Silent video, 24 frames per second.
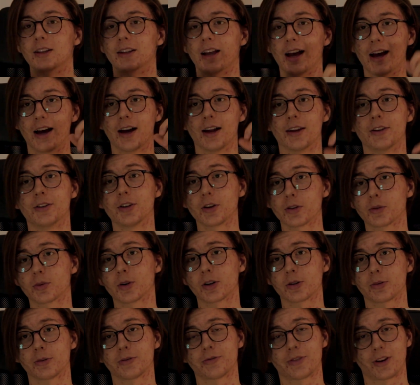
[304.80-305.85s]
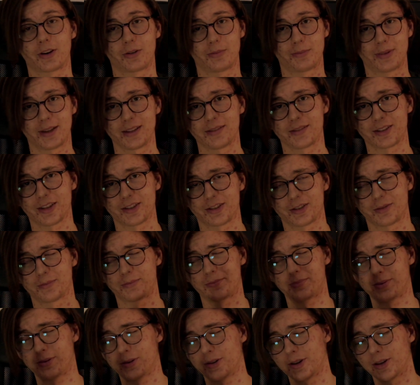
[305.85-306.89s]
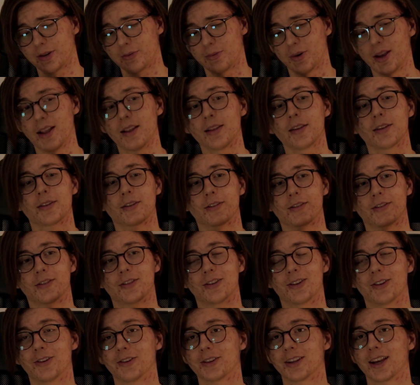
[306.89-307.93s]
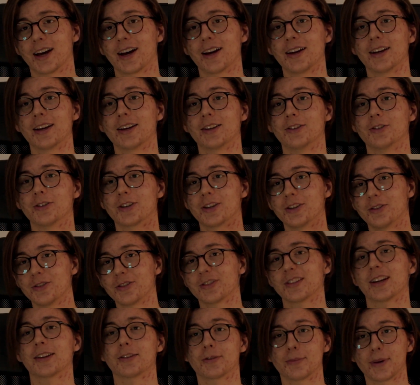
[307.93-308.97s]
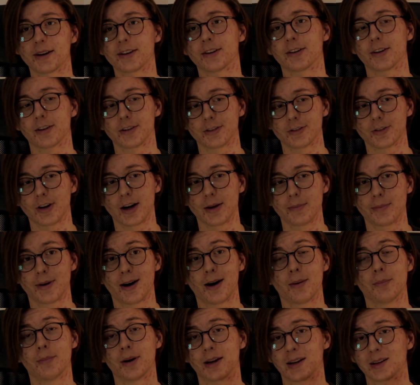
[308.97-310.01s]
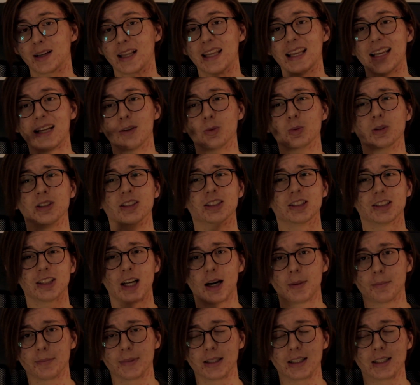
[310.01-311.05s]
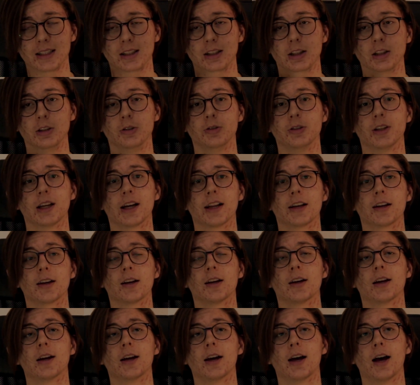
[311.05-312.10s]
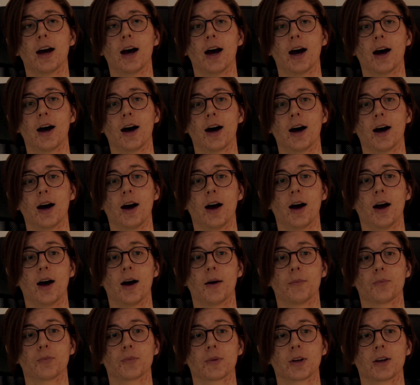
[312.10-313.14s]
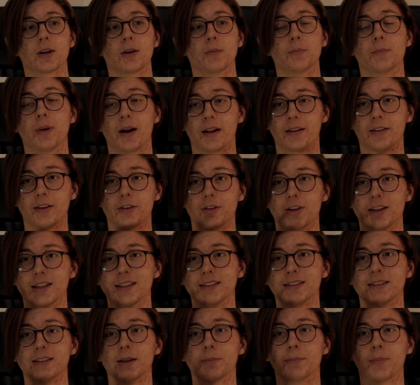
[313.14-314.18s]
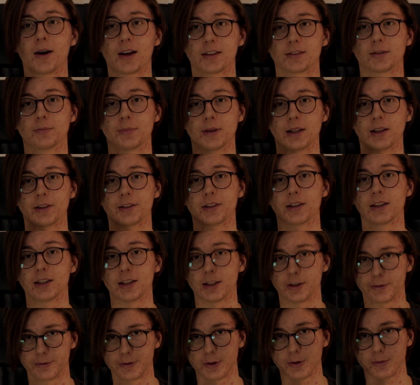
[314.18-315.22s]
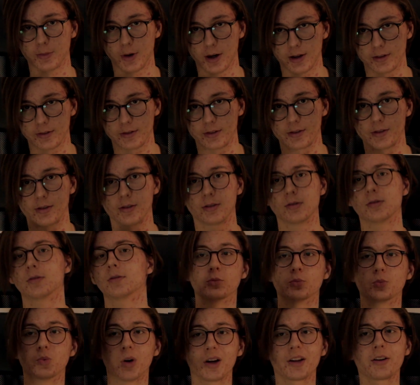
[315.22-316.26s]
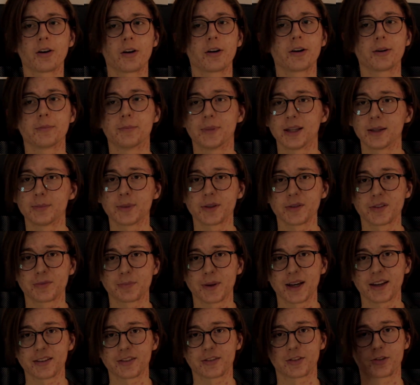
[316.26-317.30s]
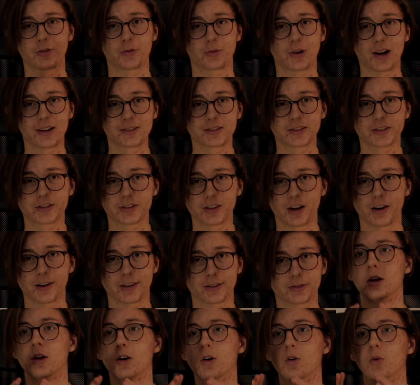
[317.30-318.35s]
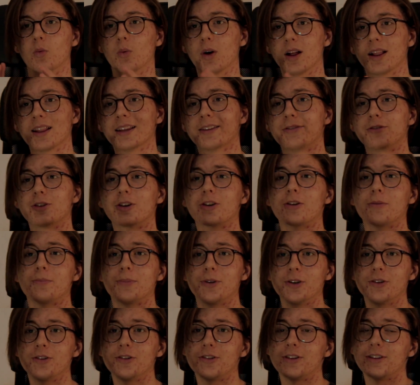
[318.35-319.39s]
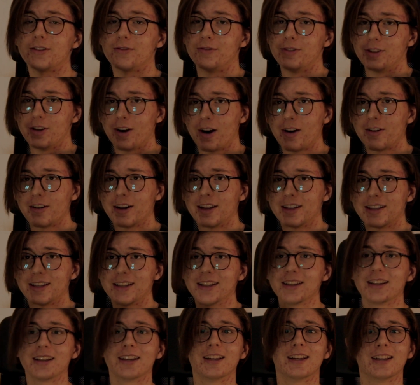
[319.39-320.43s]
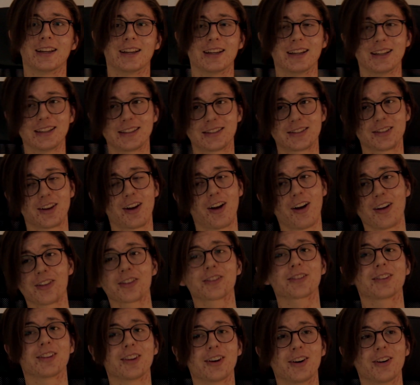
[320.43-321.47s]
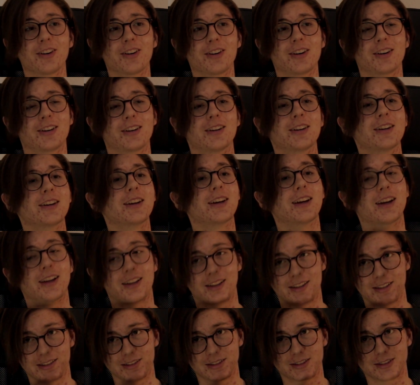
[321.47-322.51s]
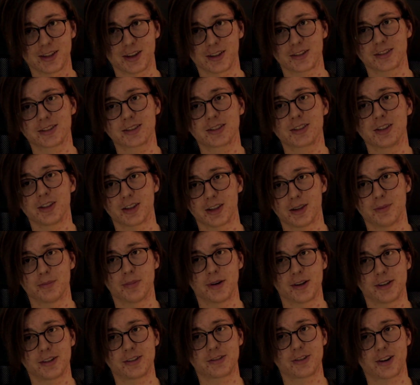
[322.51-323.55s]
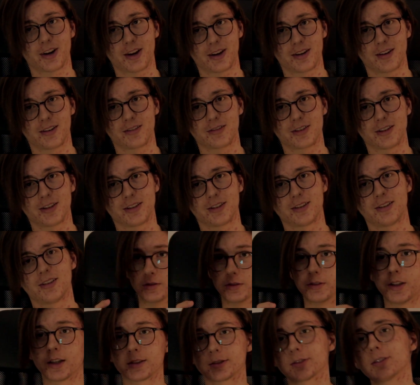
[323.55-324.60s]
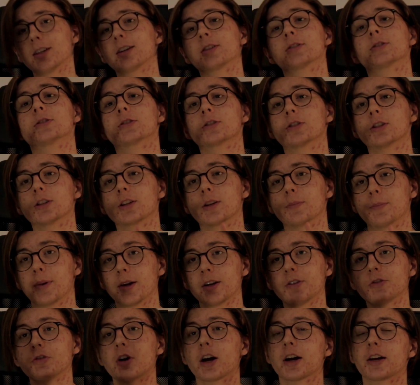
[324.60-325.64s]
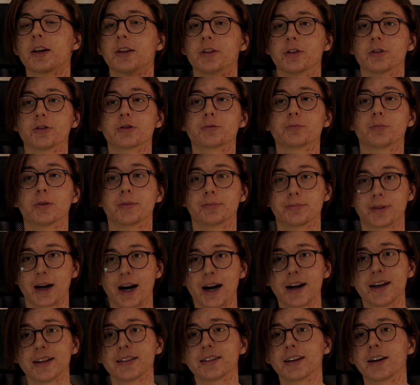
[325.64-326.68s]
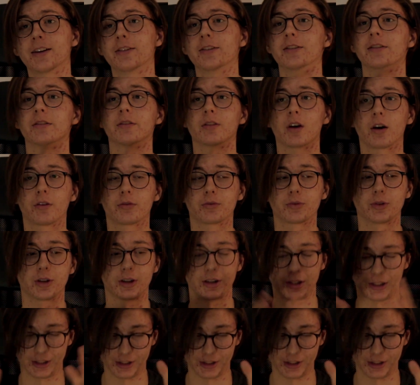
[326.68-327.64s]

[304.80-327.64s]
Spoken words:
It does work with our base station pretty well. So yeah, you can use that to mount it on a tripod, but it will not be included. But there is the possibility if you want to. What are the minimum specs to run Stonks? Well, if your computer is VR ready, it's also Stonks cookie body tracking ready. Does Stonks cookie body tracking use proprietary software?